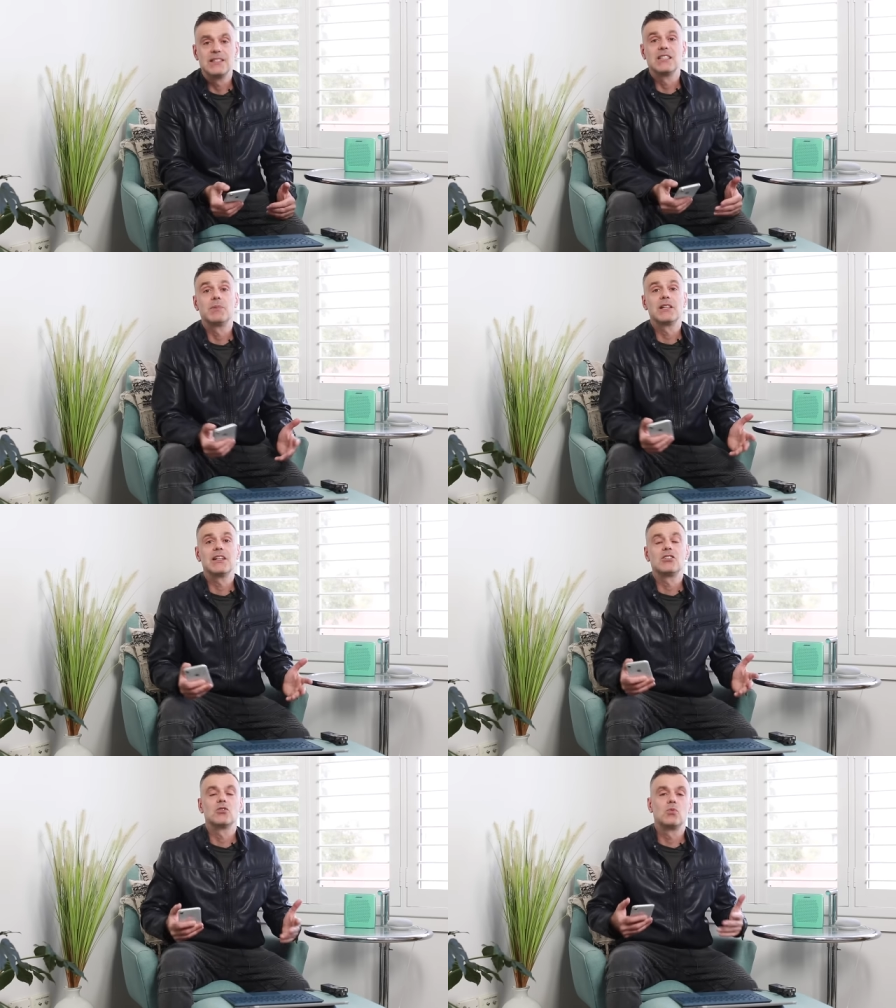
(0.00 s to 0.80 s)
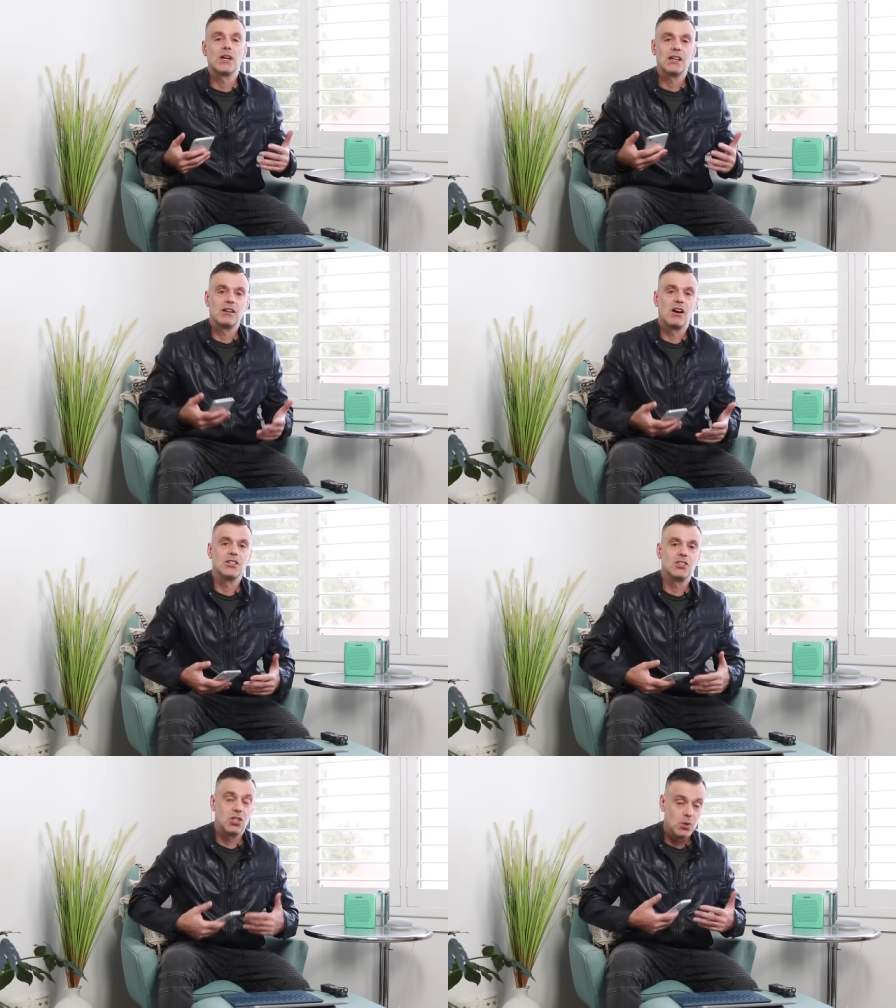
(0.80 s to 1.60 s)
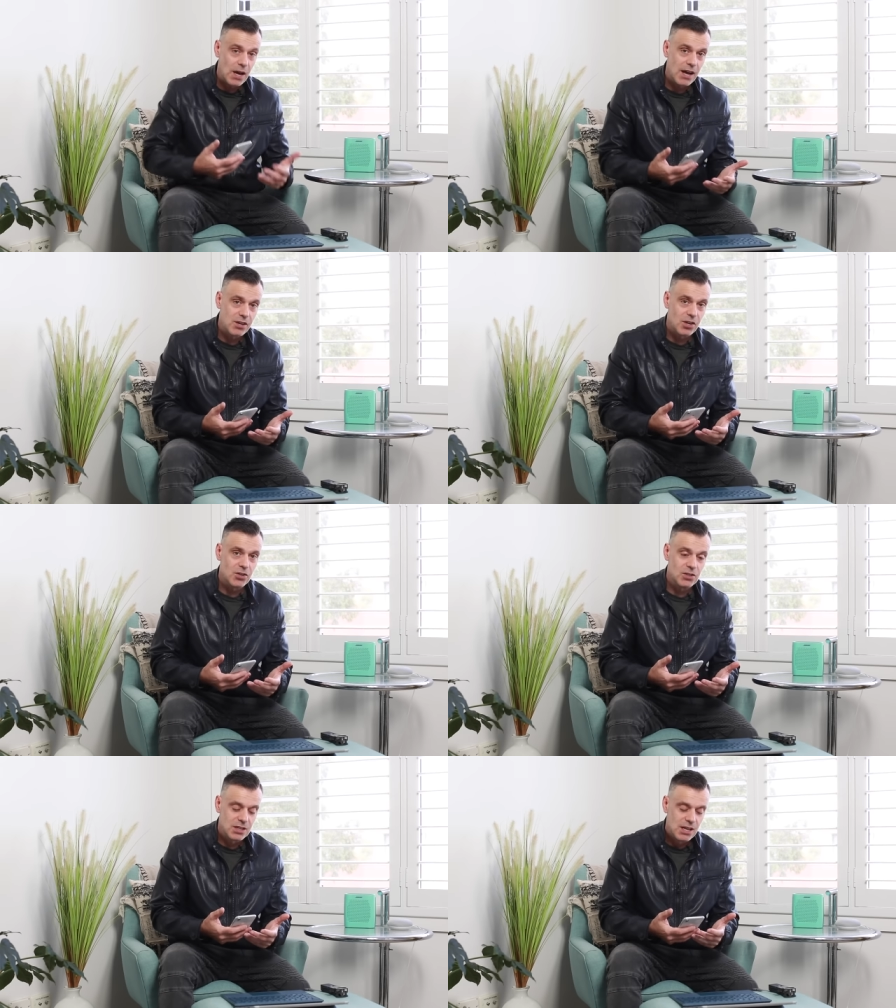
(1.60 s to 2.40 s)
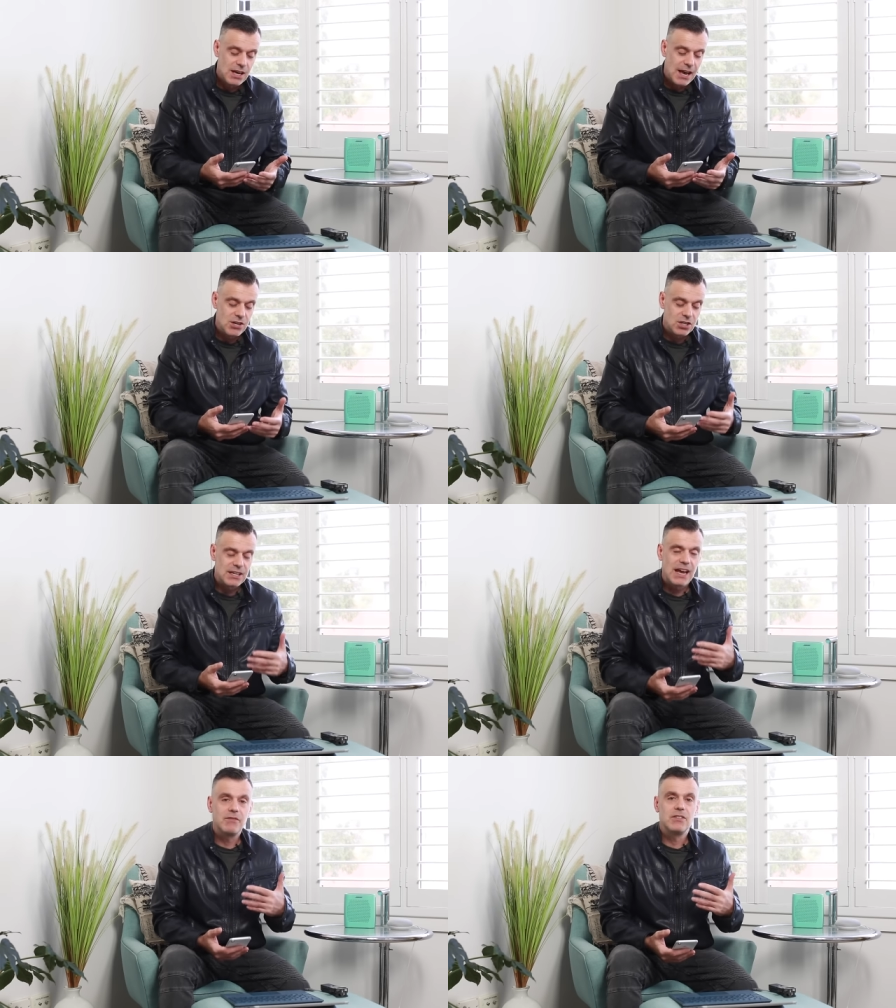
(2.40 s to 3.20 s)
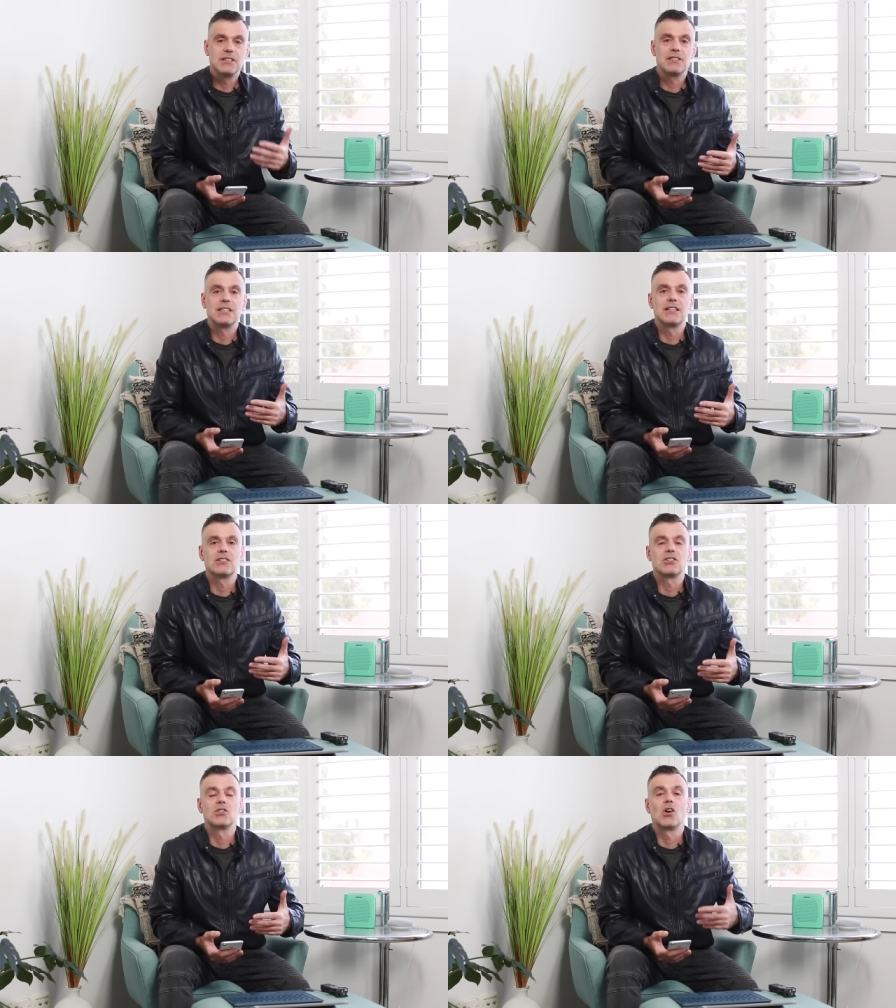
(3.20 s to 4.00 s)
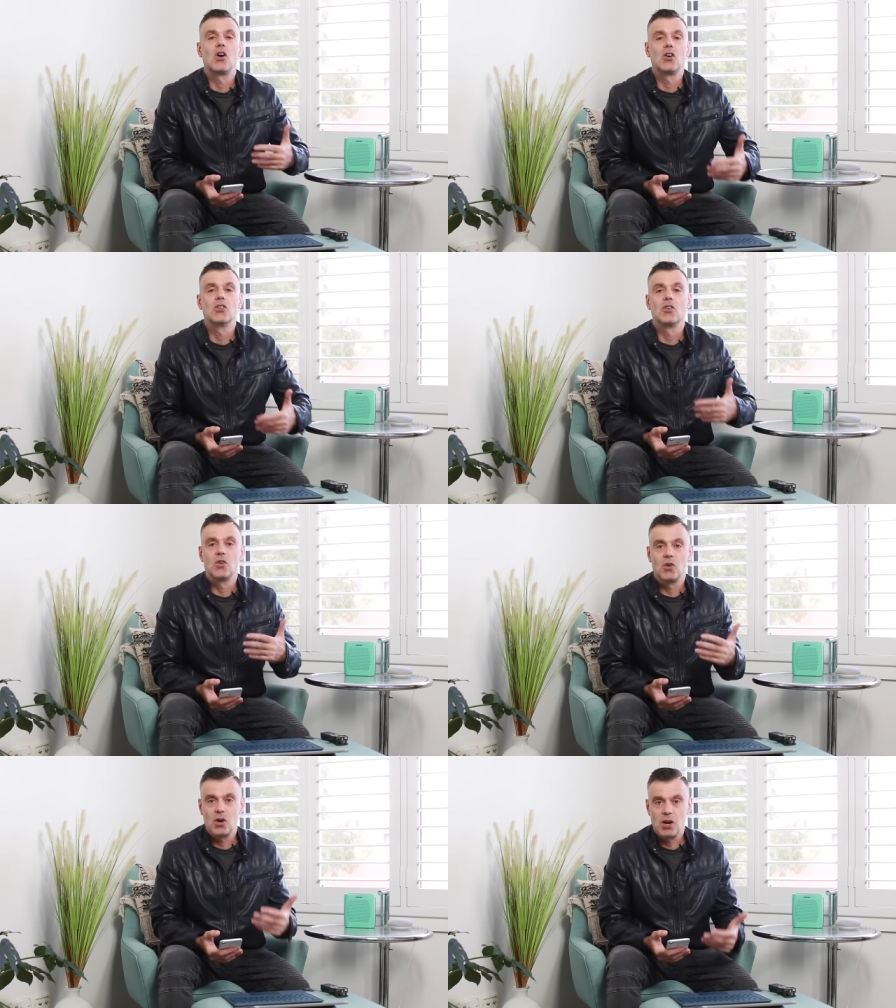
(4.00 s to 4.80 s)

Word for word: is the ability to recognize QR codes, and you can have this set to on or